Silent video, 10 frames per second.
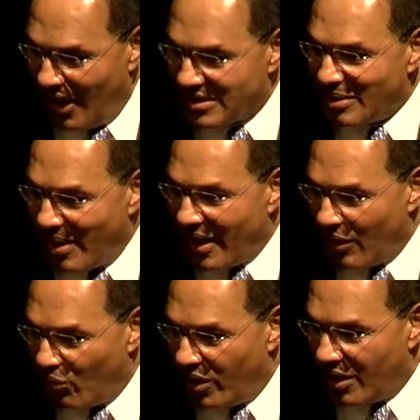And somebody
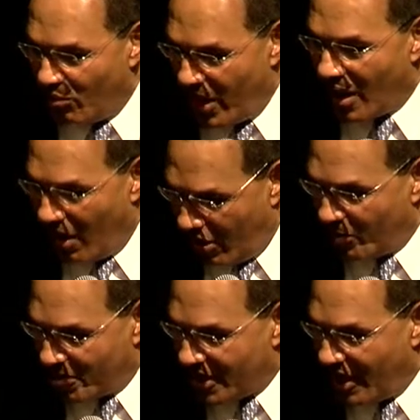had written, we had a
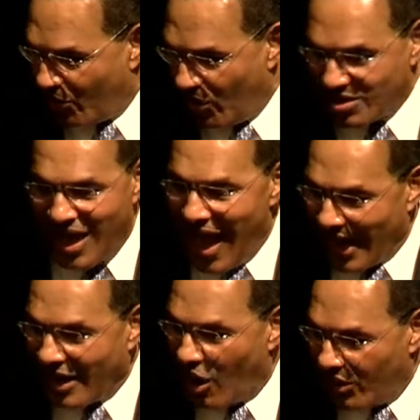100% increase. I
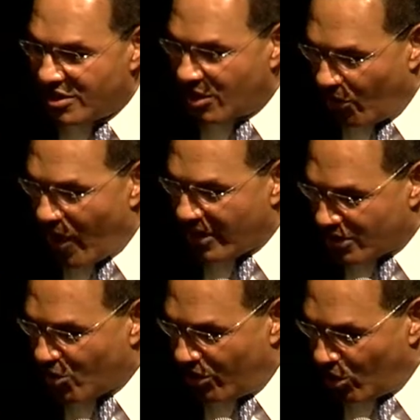got all these
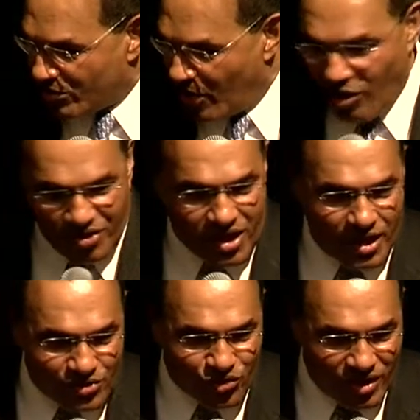congratulatory notes from all over the
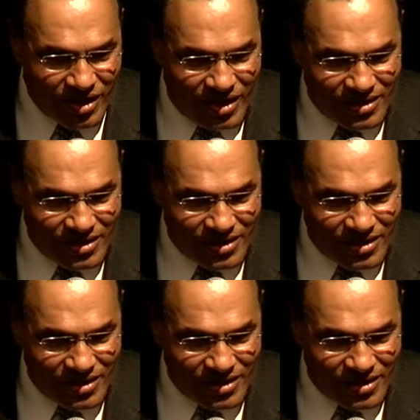country.